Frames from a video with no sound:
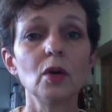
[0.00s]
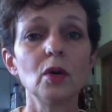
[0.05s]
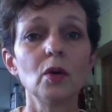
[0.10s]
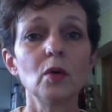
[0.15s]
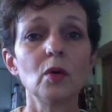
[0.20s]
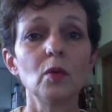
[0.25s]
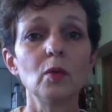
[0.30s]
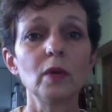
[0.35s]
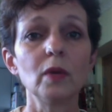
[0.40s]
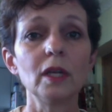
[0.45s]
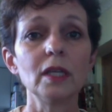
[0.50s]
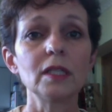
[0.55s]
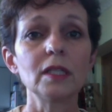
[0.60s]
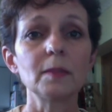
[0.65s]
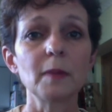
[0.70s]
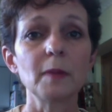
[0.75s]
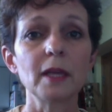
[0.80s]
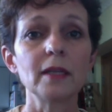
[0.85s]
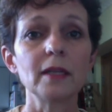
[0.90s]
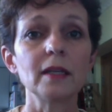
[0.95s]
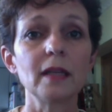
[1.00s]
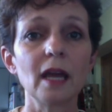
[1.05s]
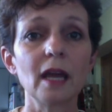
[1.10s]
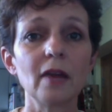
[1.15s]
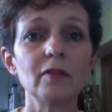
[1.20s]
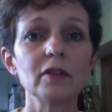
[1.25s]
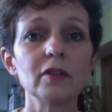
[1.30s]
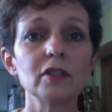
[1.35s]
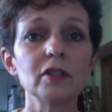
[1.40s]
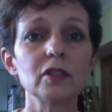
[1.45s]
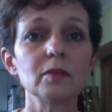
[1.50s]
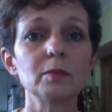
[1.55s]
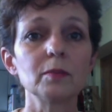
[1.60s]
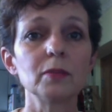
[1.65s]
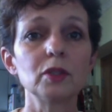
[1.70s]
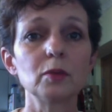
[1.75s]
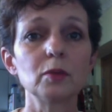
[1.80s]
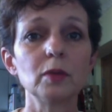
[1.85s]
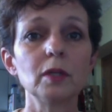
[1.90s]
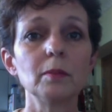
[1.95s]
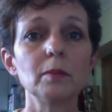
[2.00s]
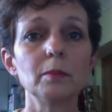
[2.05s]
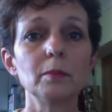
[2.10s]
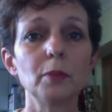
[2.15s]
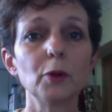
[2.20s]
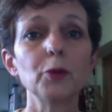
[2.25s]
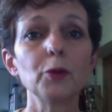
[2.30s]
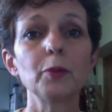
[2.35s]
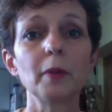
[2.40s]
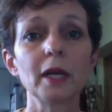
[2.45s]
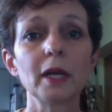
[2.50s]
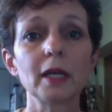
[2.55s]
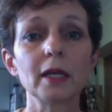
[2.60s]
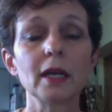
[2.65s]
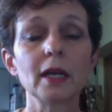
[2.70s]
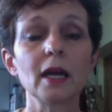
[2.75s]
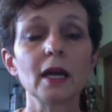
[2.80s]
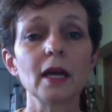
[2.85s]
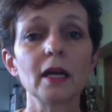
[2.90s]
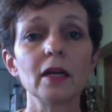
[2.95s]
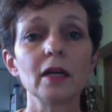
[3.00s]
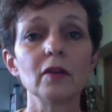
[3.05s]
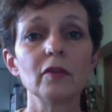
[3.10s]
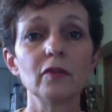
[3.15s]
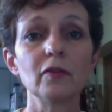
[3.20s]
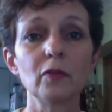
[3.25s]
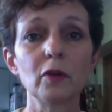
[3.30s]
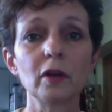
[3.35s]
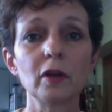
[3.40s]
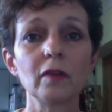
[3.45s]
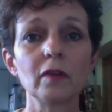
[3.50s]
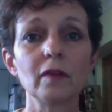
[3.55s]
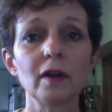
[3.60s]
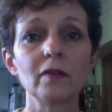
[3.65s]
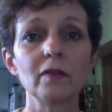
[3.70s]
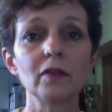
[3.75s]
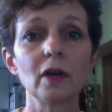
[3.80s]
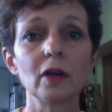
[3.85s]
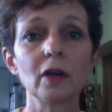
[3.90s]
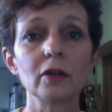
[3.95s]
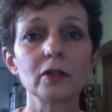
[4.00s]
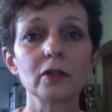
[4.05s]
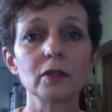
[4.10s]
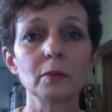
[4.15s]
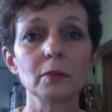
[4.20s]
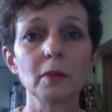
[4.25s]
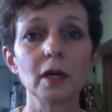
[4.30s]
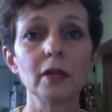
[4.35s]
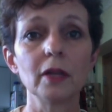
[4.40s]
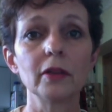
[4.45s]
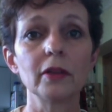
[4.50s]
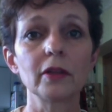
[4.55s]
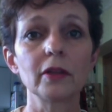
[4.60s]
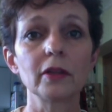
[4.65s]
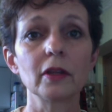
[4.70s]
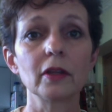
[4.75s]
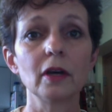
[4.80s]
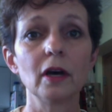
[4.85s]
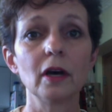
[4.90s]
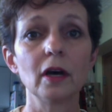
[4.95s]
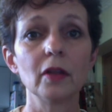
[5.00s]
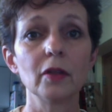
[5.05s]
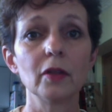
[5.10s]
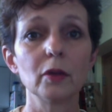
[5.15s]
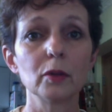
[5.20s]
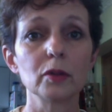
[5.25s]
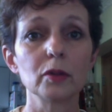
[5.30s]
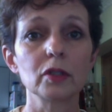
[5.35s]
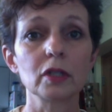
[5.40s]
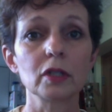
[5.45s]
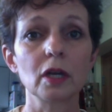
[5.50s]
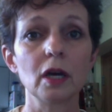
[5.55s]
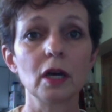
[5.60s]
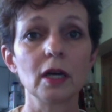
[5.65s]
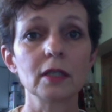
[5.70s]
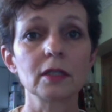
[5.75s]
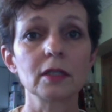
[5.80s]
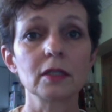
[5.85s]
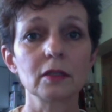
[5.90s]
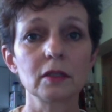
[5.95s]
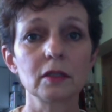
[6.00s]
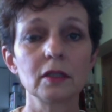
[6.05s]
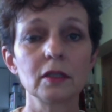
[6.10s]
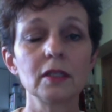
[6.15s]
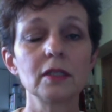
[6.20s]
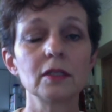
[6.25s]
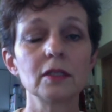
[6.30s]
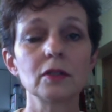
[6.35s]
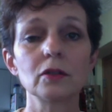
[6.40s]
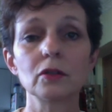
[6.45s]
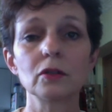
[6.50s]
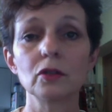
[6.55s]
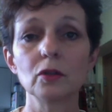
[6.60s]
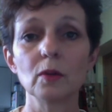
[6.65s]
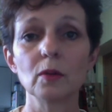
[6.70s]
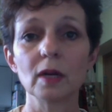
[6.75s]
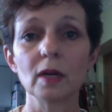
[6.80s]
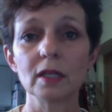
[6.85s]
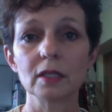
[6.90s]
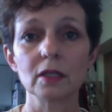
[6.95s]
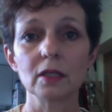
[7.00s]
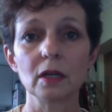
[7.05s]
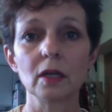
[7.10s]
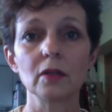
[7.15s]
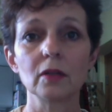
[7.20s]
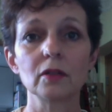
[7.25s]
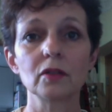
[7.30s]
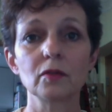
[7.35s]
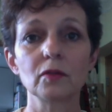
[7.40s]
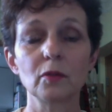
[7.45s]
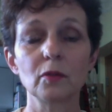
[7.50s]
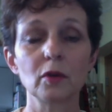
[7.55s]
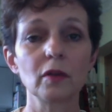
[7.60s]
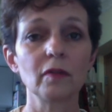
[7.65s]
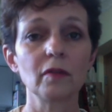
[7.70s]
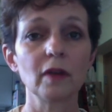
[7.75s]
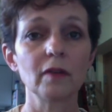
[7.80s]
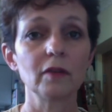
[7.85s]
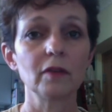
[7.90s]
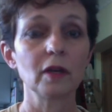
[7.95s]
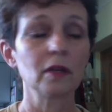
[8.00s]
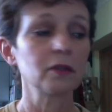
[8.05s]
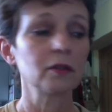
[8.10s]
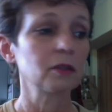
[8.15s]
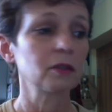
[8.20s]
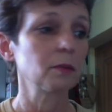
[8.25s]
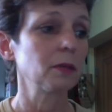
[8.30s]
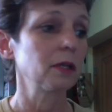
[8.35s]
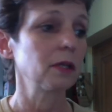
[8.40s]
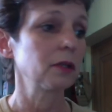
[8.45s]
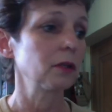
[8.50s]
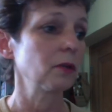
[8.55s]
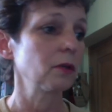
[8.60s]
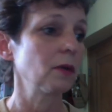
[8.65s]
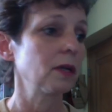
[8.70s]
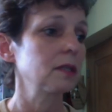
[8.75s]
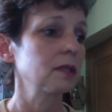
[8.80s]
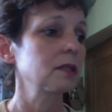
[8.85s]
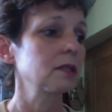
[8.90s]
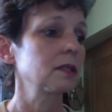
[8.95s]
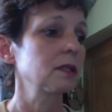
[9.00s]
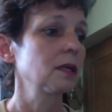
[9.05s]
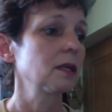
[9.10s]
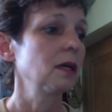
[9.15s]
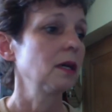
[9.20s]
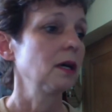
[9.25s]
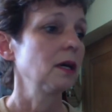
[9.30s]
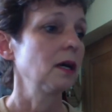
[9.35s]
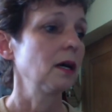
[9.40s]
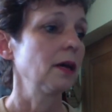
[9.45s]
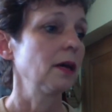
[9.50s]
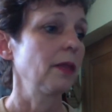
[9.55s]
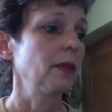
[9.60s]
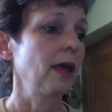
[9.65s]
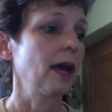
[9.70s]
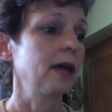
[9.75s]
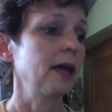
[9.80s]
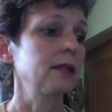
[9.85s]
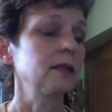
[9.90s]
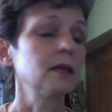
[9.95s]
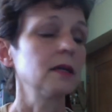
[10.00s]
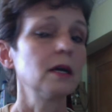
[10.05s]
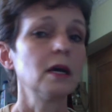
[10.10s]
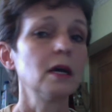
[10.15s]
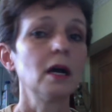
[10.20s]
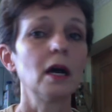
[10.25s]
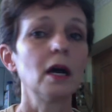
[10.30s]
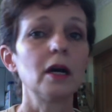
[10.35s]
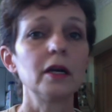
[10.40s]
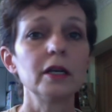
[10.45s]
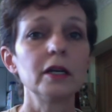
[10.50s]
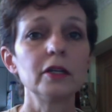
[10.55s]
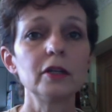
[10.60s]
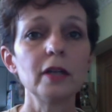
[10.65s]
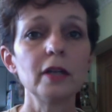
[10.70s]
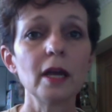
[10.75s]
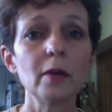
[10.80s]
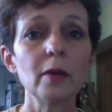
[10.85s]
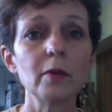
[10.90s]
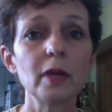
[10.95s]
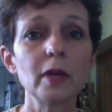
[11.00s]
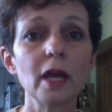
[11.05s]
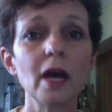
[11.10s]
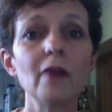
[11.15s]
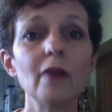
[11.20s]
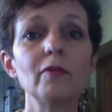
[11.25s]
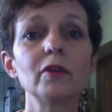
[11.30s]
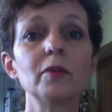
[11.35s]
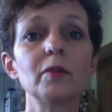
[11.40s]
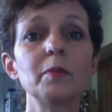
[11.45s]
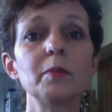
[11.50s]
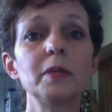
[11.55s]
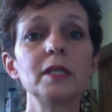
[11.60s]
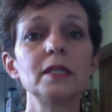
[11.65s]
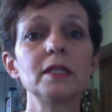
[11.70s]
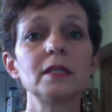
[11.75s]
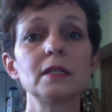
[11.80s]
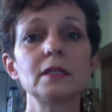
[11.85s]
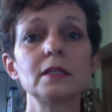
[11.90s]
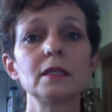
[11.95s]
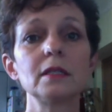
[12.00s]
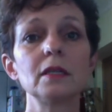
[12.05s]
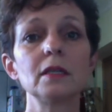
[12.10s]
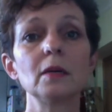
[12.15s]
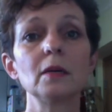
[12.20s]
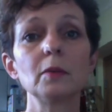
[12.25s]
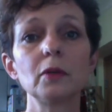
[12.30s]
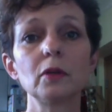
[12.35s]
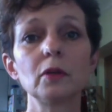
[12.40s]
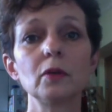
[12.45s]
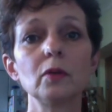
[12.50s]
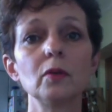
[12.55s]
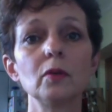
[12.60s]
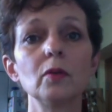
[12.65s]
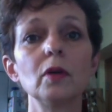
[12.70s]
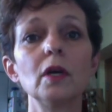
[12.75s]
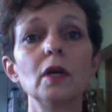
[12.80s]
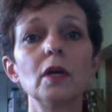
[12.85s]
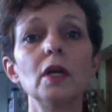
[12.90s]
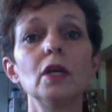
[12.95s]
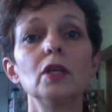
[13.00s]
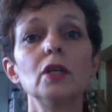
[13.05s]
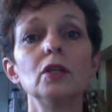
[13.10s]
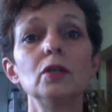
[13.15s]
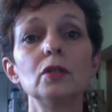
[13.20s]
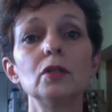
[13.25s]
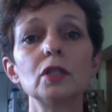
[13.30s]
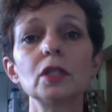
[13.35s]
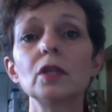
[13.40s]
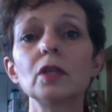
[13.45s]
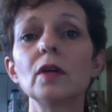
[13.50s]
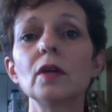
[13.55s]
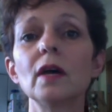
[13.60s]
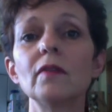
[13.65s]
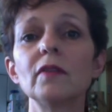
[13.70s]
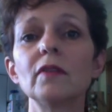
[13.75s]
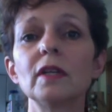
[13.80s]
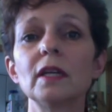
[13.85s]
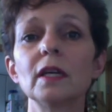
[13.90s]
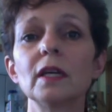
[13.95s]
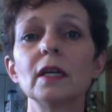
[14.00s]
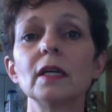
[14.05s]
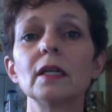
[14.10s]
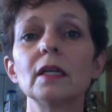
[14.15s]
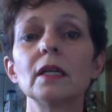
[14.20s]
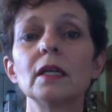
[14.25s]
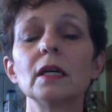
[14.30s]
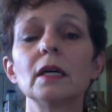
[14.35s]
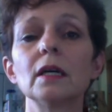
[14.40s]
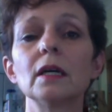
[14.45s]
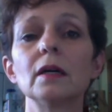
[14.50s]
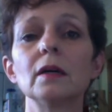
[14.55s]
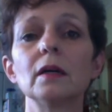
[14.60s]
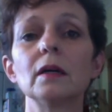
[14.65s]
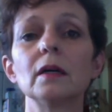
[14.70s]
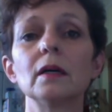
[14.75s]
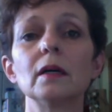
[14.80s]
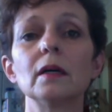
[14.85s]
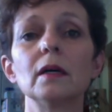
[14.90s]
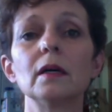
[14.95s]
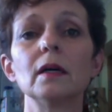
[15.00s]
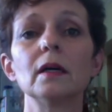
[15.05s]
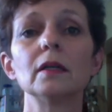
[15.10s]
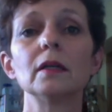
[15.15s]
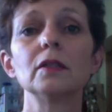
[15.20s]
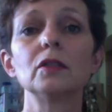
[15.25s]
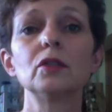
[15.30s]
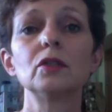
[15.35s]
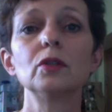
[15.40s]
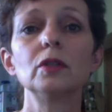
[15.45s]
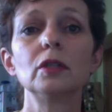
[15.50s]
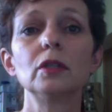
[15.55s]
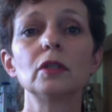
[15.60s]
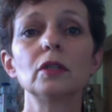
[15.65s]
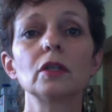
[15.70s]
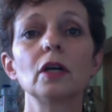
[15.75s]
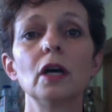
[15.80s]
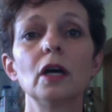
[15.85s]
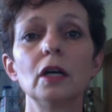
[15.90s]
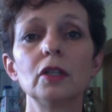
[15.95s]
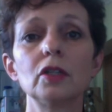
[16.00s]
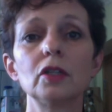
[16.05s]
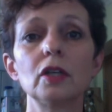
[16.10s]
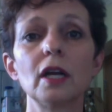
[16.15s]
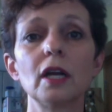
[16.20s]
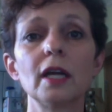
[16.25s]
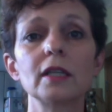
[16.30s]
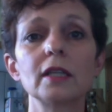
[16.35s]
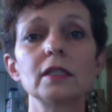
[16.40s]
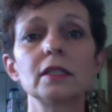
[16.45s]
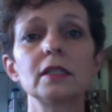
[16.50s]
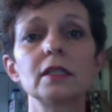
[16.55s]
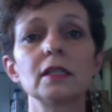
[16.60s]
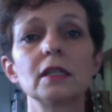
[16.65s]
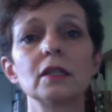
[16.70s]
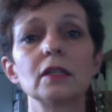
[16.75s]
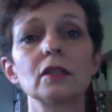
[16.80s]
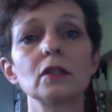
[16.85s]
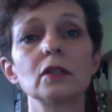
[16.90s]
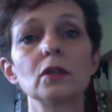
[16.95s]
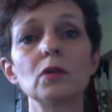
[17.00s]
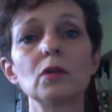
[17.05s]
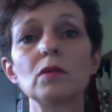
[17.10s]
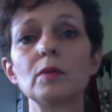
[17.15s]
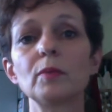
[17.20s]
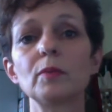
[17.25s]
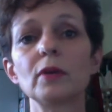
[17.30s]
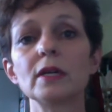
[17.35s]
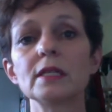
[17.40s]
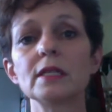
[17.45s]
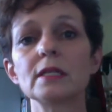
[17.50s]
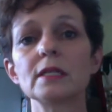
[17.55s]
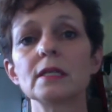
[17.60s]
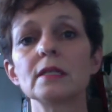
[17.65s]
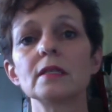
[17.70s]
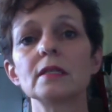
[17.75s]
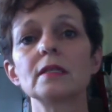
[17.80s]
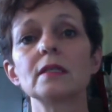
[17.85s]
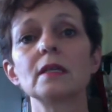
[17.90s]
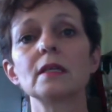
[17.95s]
we spend an average between both Mike and I of $45 a month on those costs. These are US dollars, $45 a month US on that. Our internet we have with PCCW. Usually you have to get a 2-year contract to get the lower prices.